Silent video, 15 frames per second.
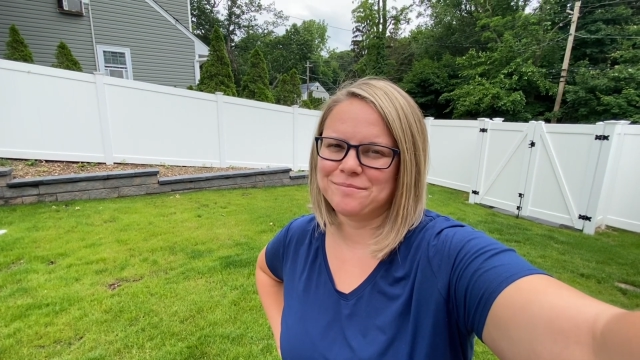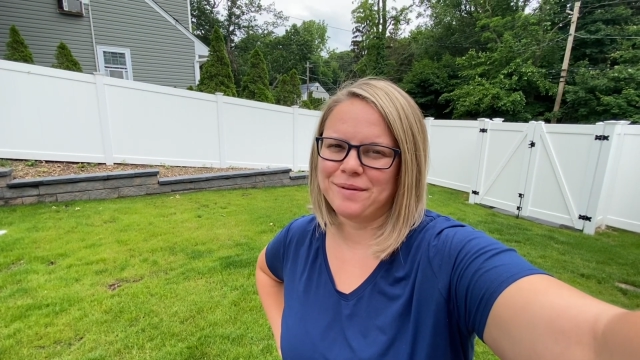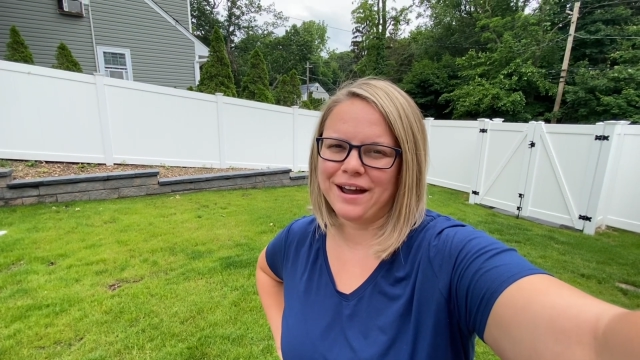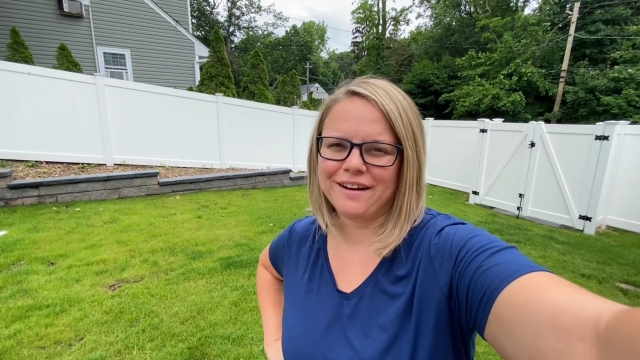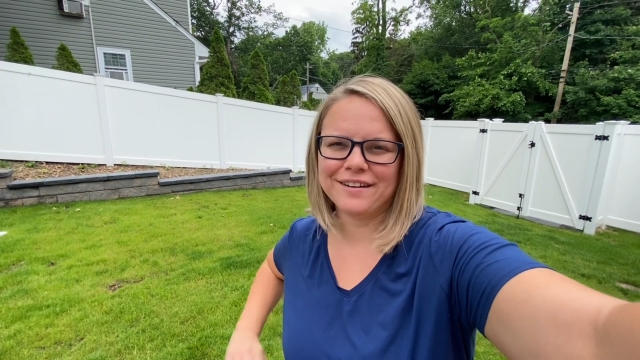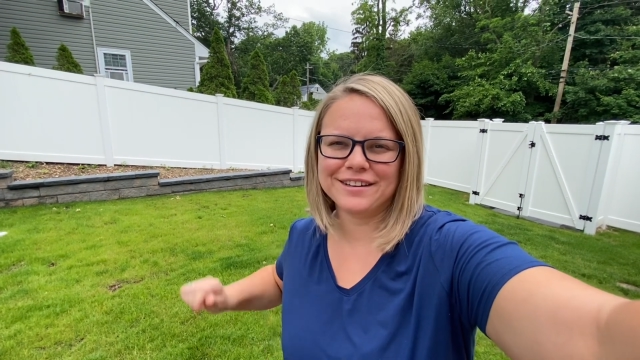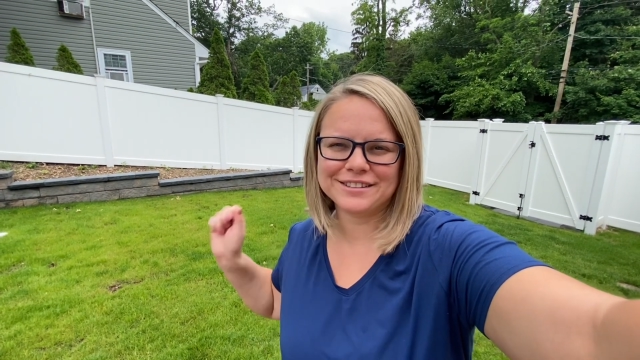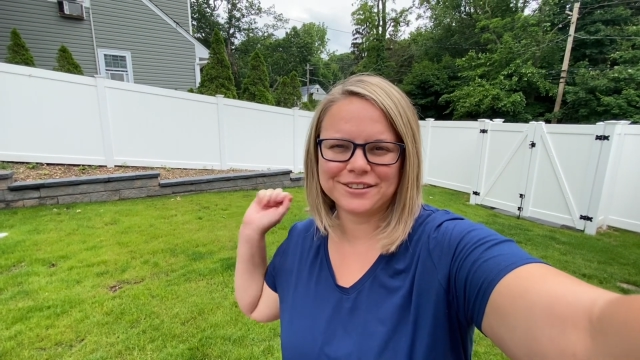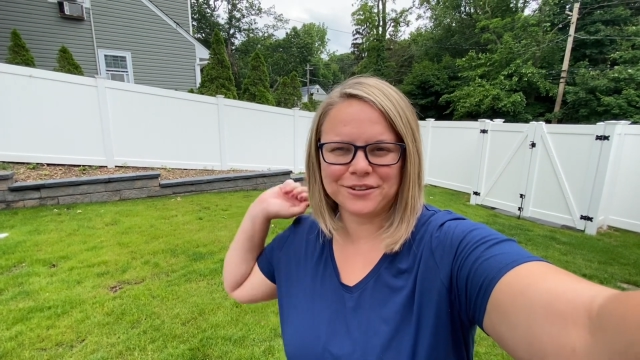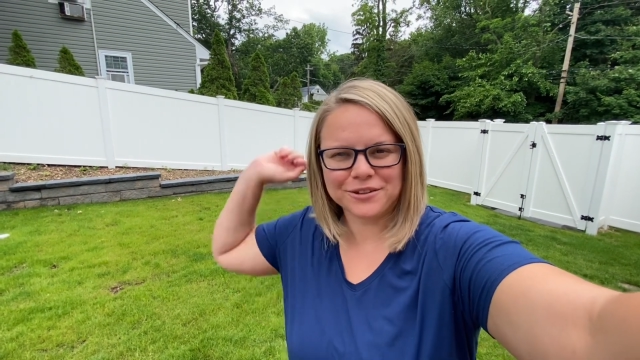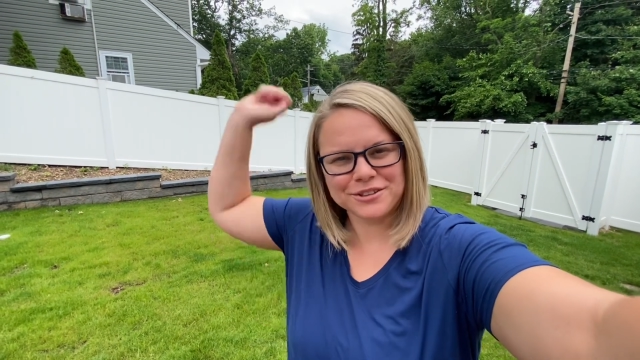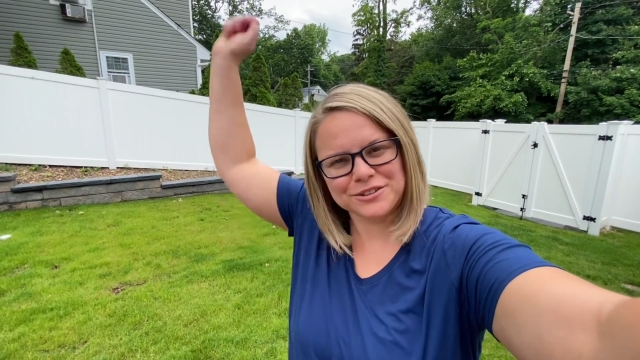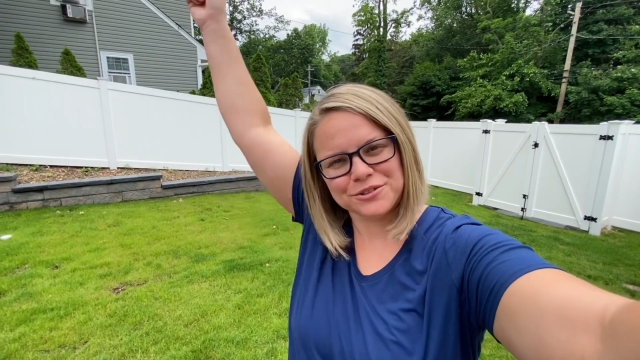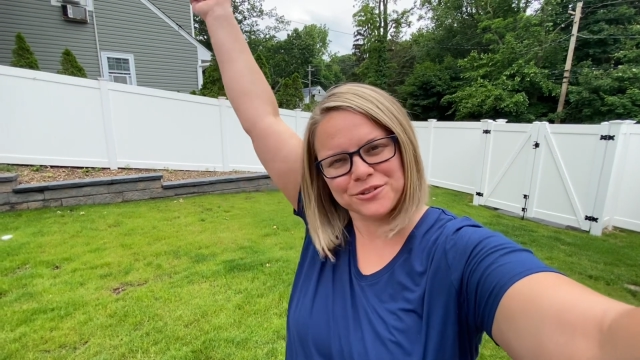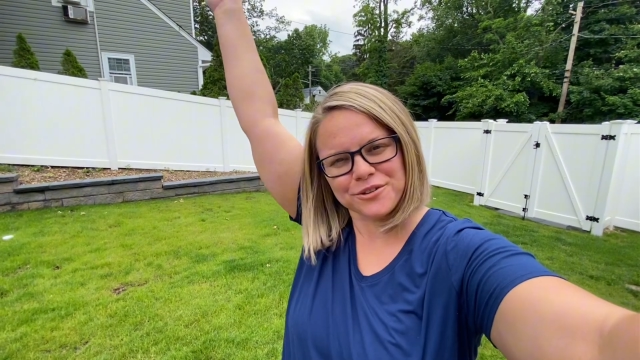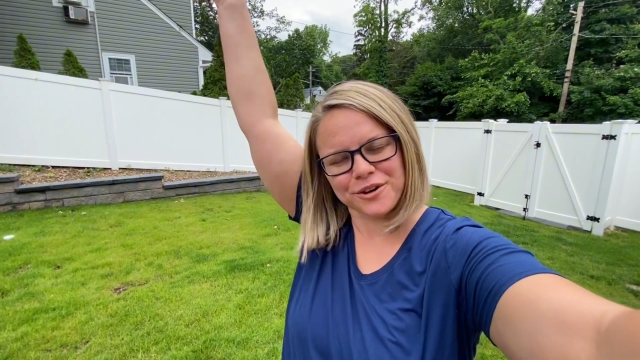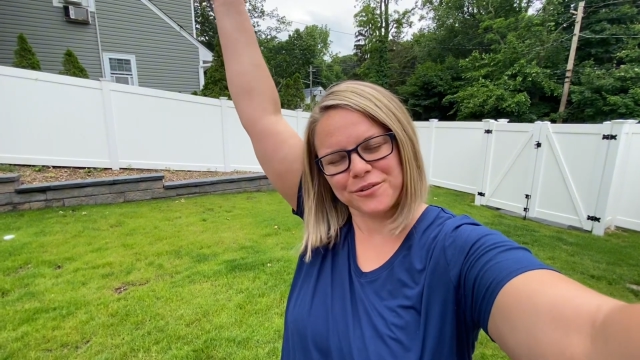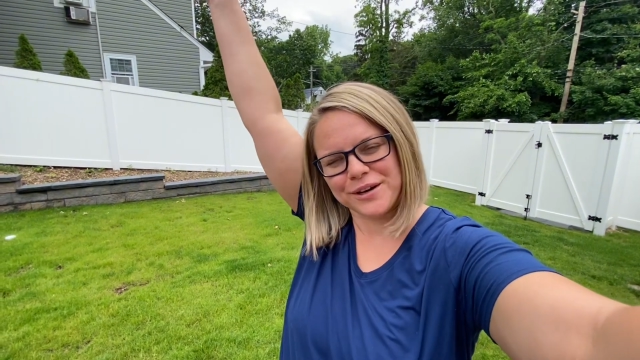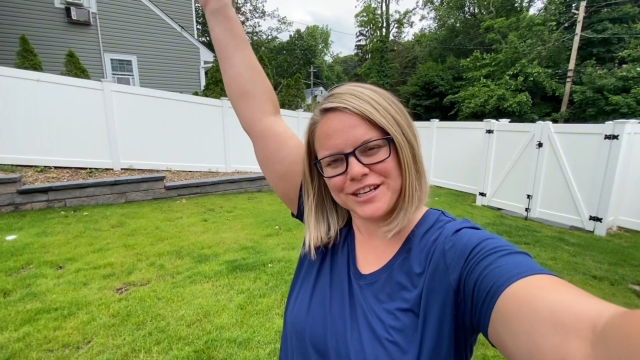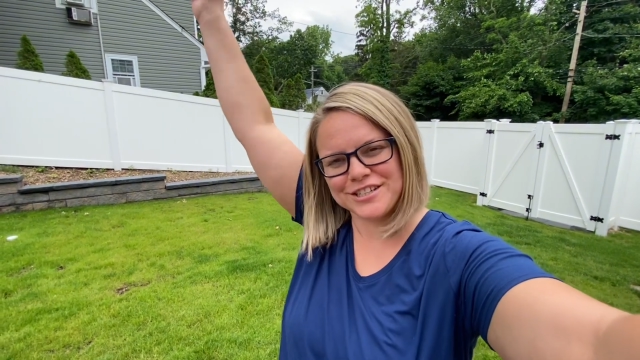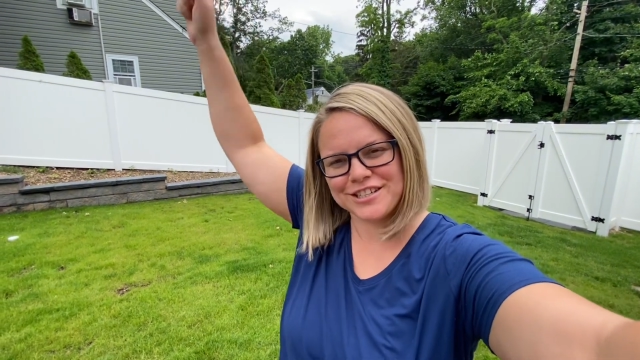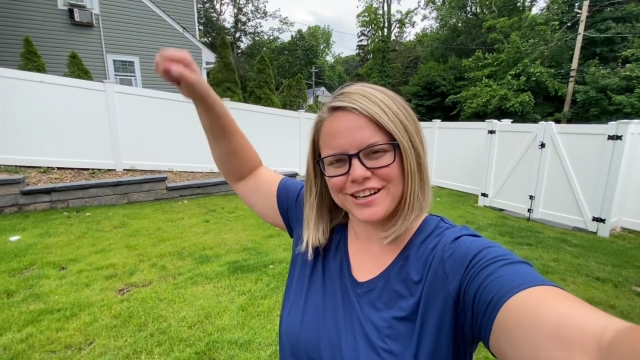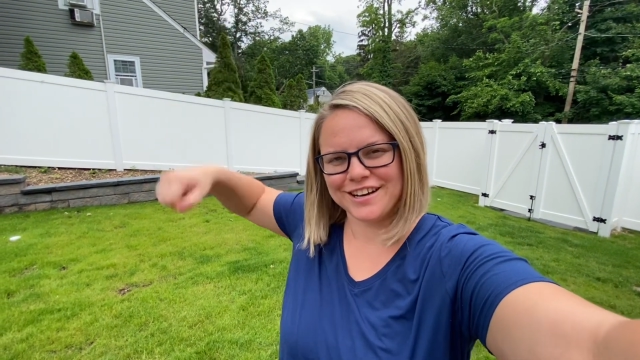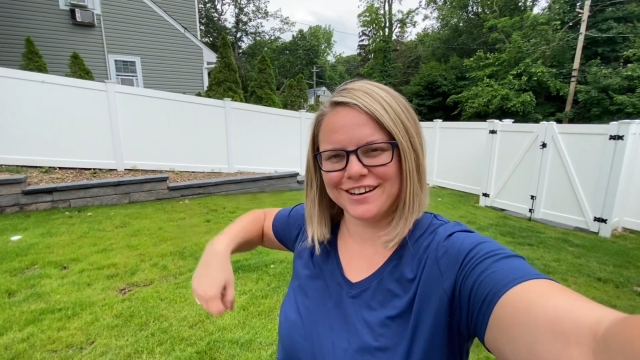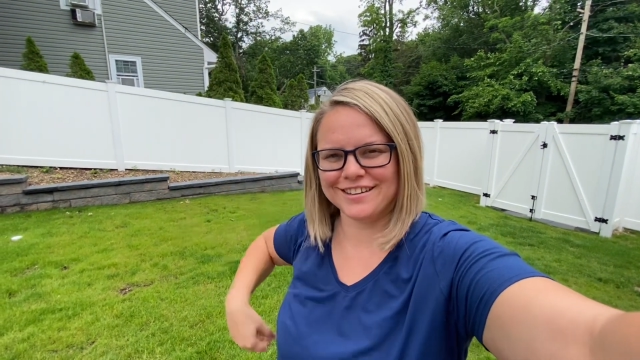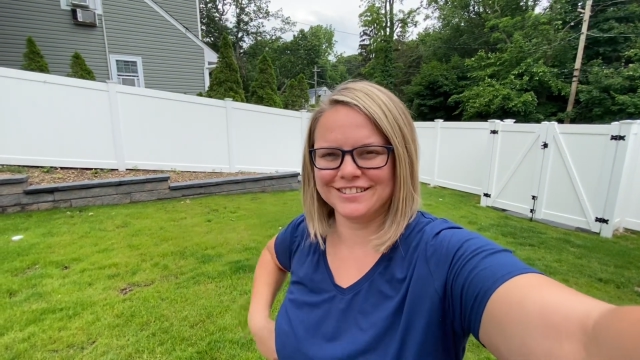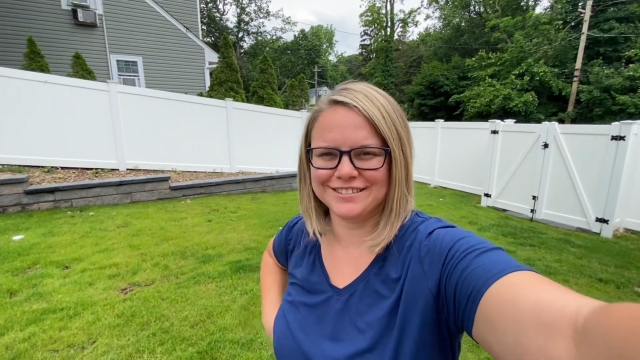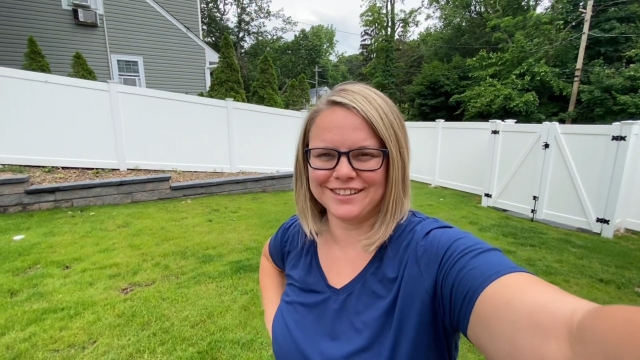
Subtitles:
Paris going to Croatia,